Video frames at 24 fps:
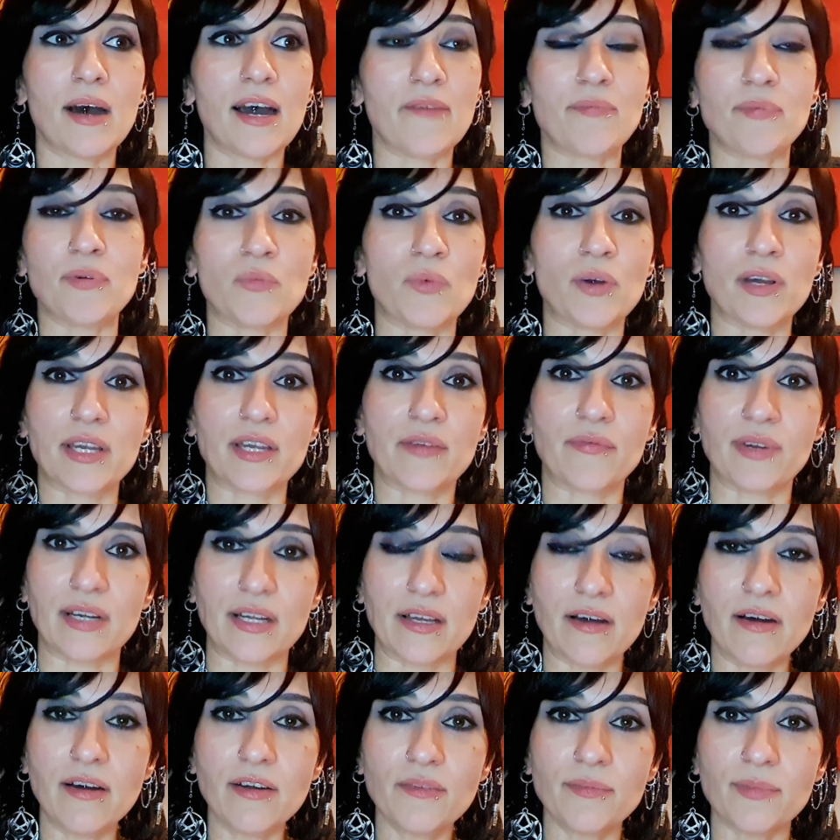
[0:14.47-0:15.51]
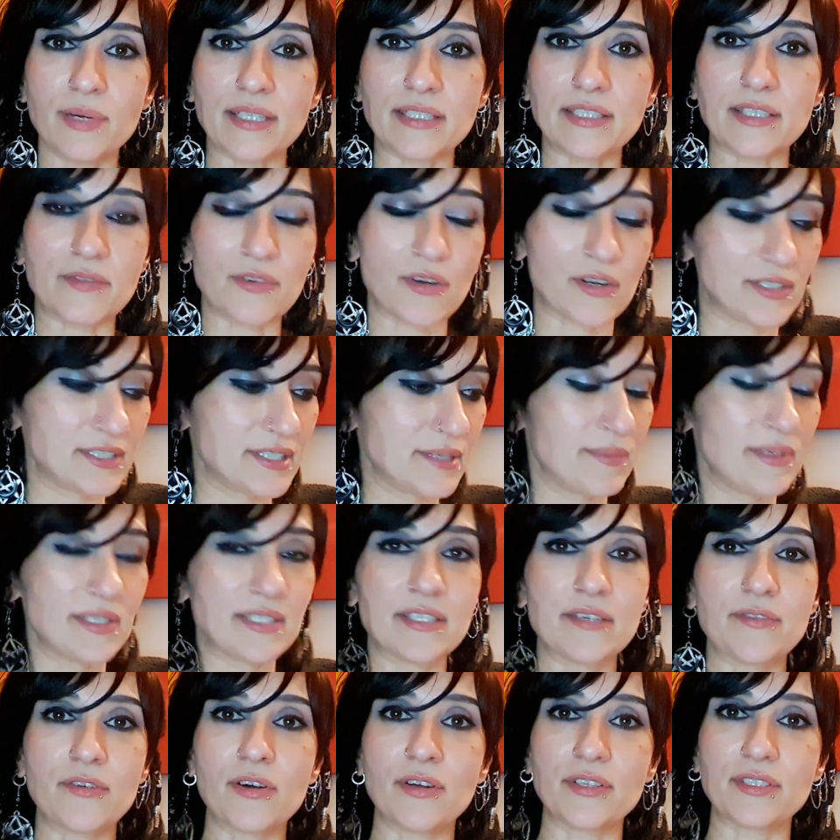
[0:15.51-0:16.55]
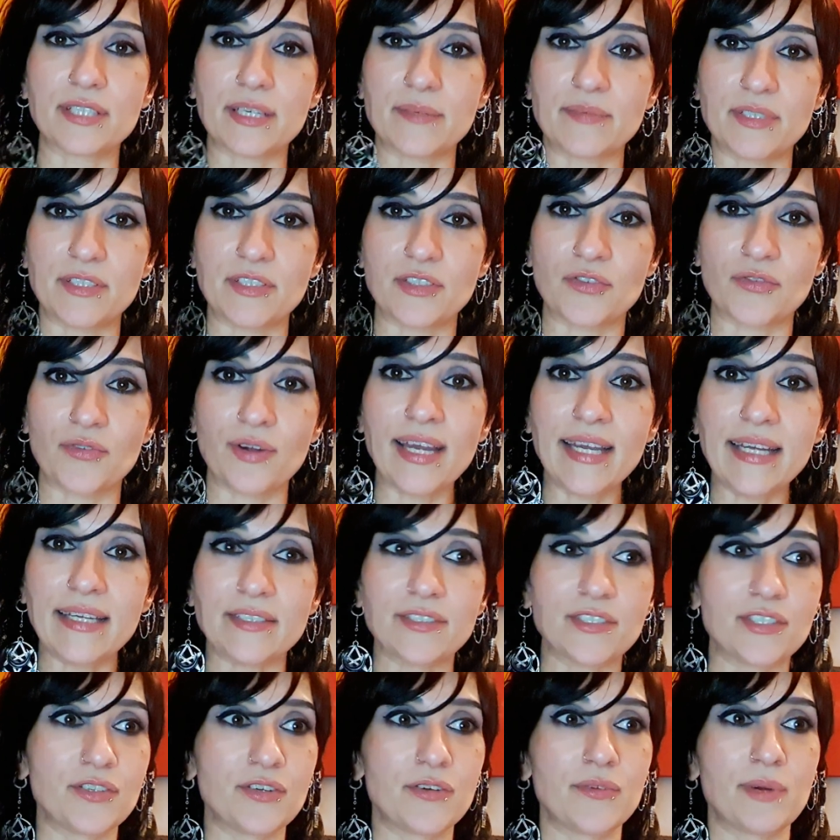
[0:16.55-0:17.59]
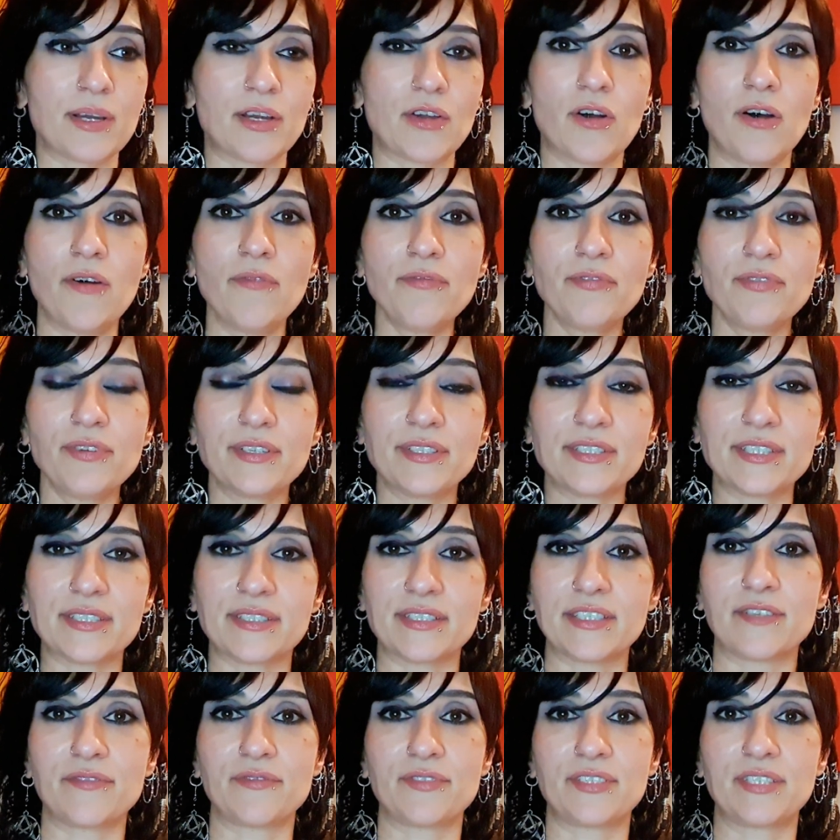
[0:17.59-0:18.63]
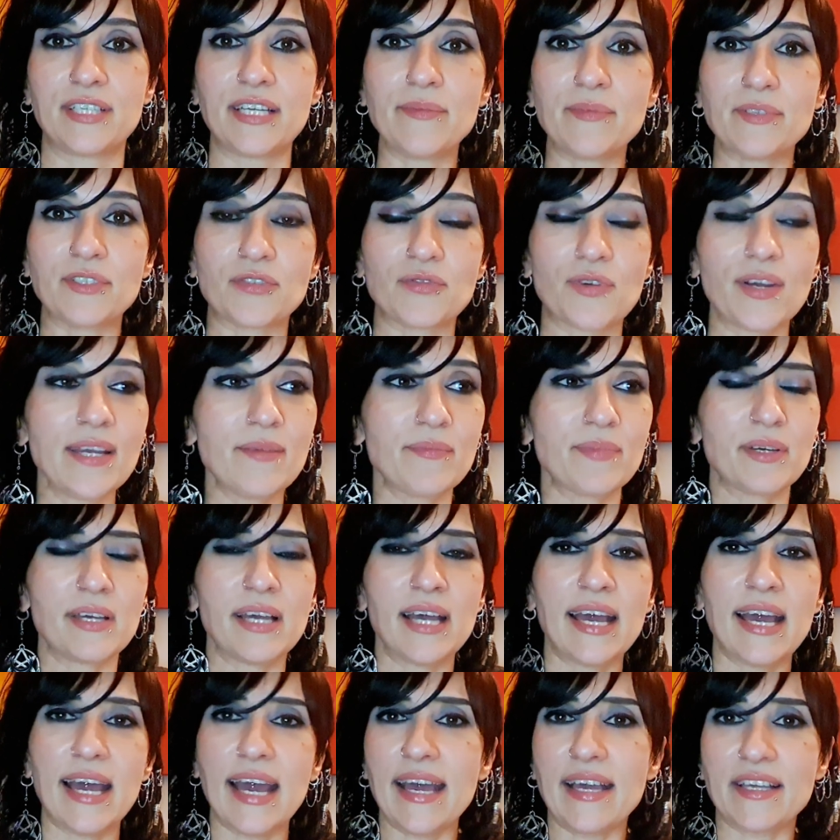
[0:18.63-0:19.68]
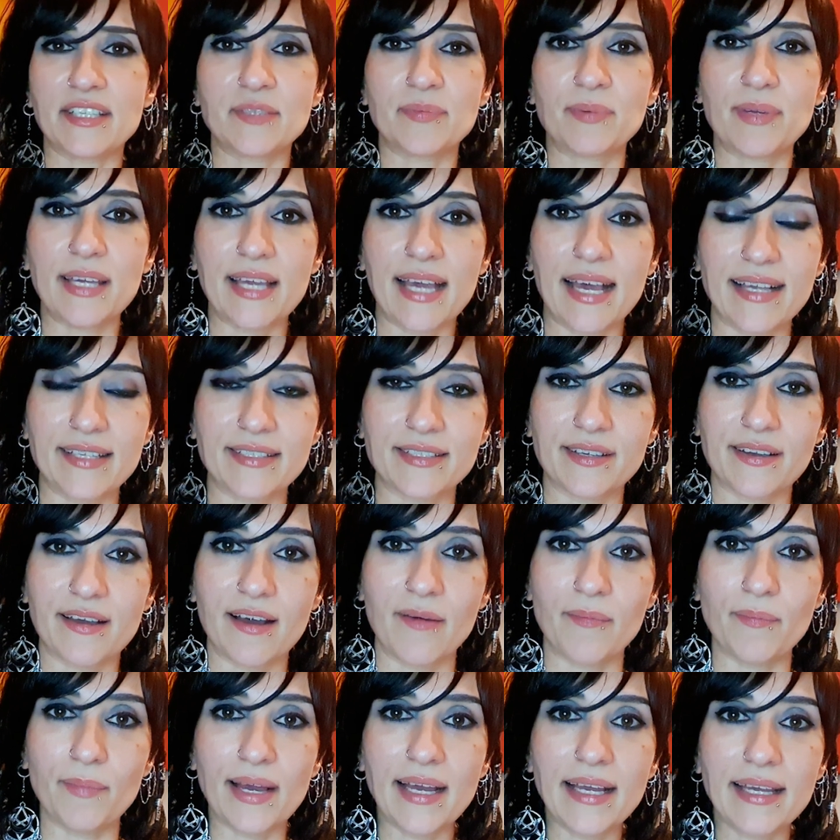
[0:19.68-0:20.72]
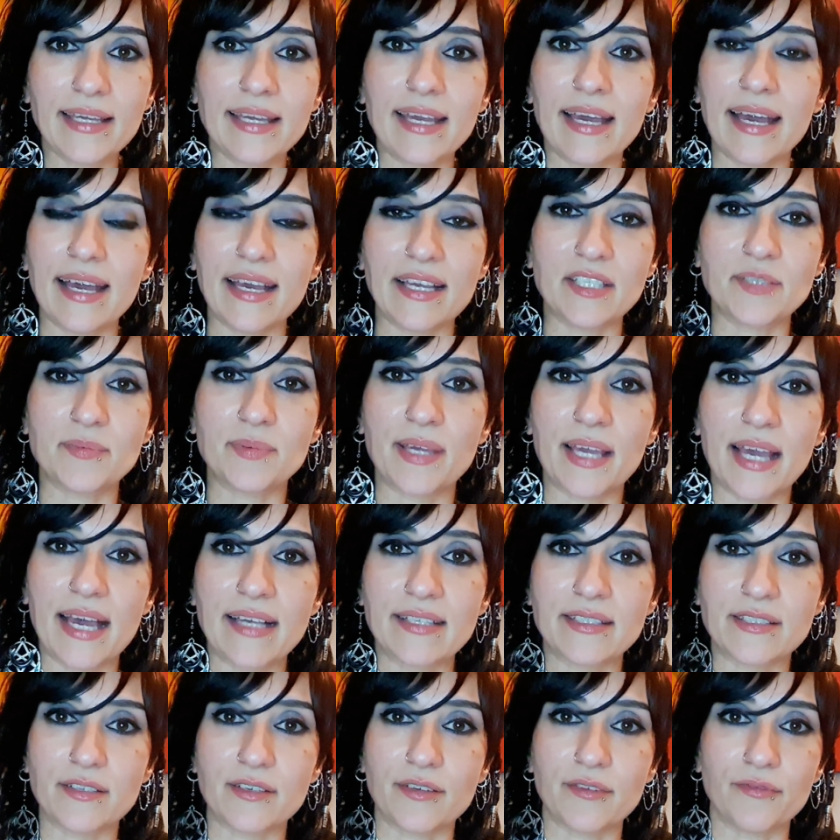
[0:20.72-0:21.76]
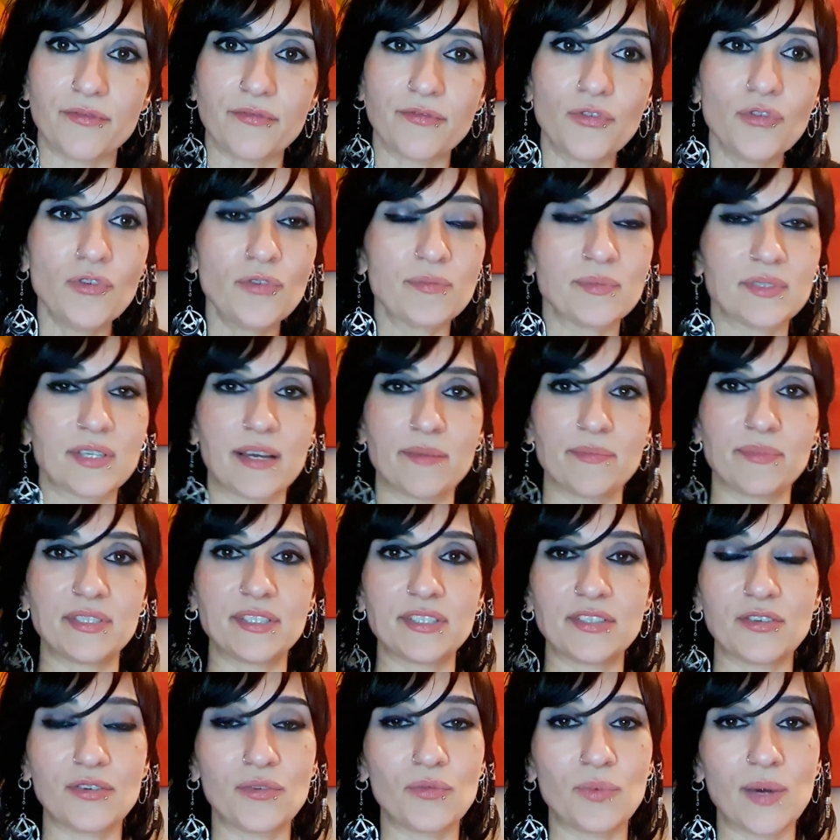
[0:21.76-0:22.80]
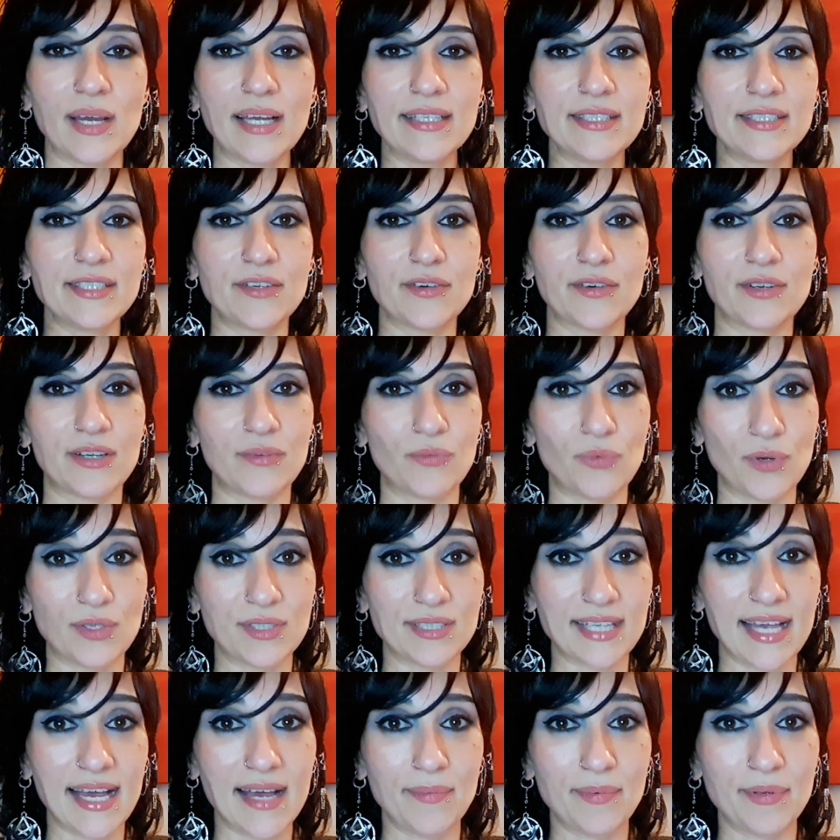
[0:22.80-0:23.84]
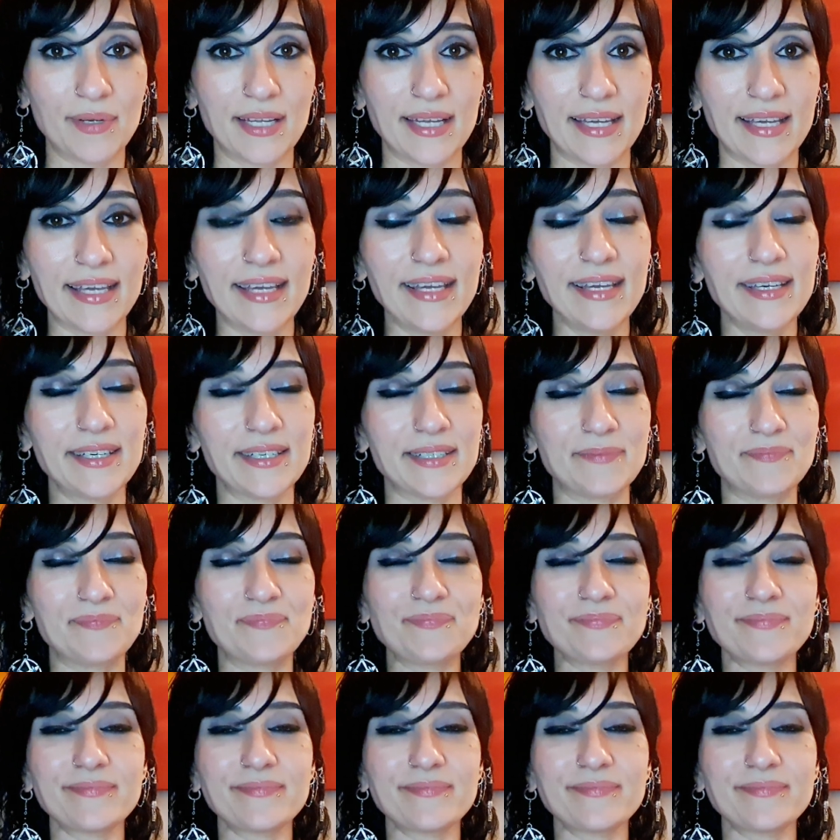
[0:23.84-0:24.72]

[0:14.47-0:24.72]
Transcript: I've been working really hard on my self-concept. My self-concept is great. You know, my confidence and self-esteem is great, but SP hasn't come back yet. SP hasn't conformed. I'm still waiting on it. What's happening here?